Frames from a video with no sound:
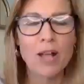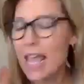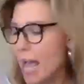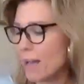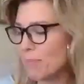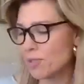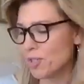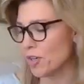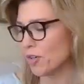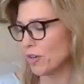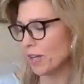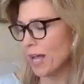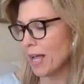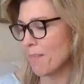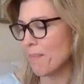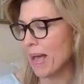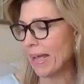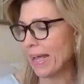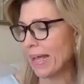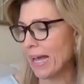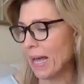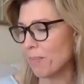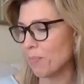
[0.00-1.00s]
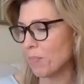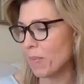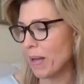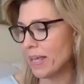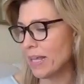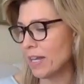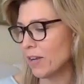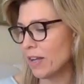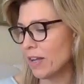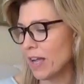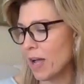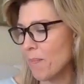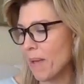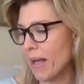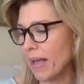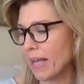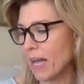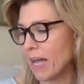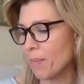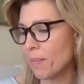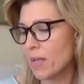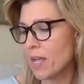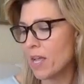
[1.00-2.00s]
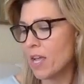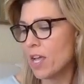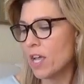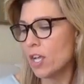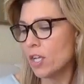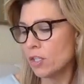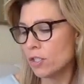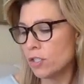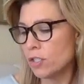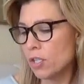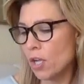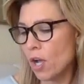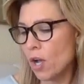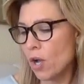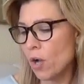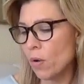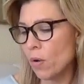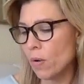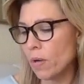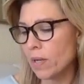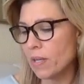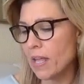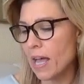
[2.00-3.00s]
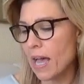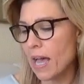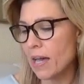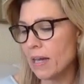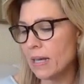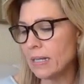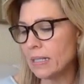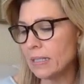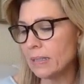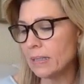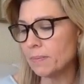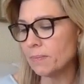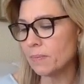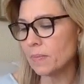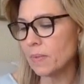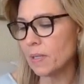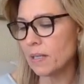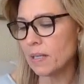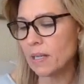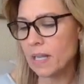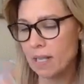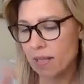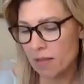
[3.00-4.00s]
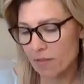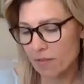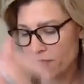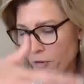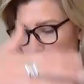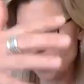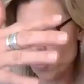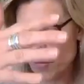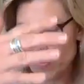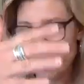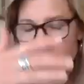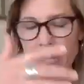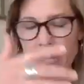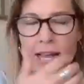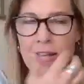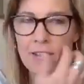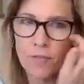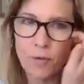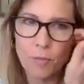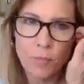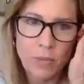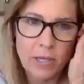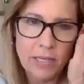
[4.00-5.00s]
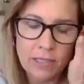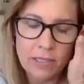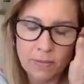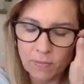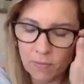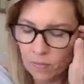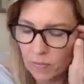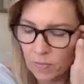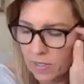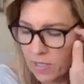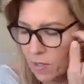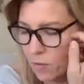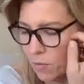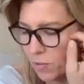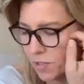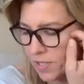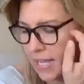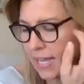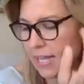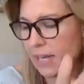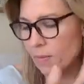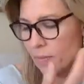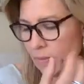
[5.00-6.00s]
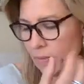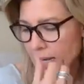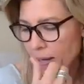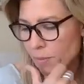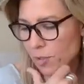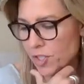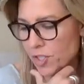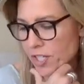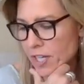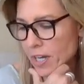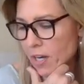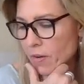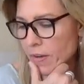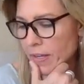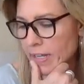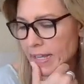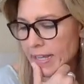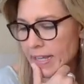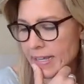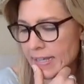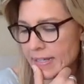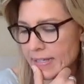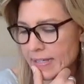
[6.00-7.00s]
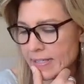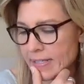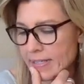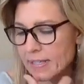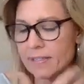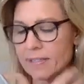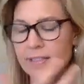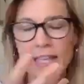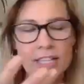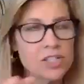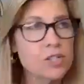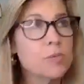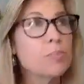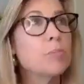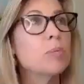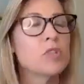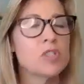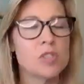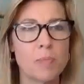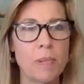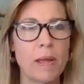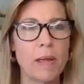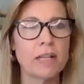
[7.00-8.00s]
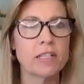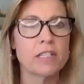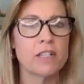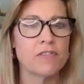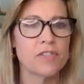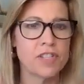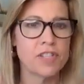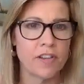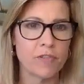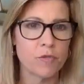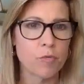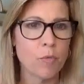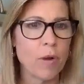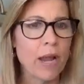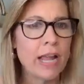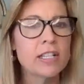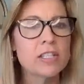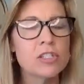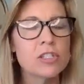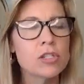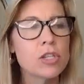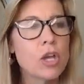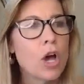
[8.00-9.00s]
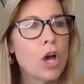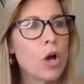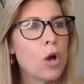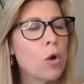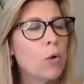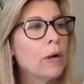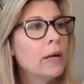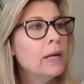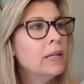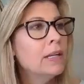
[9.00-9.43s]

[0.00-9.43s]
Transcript: I'm sure it'll come back up. It'll come back up. So, furthering on from what you were saying and what I was sharing is that perspective shift, right? So,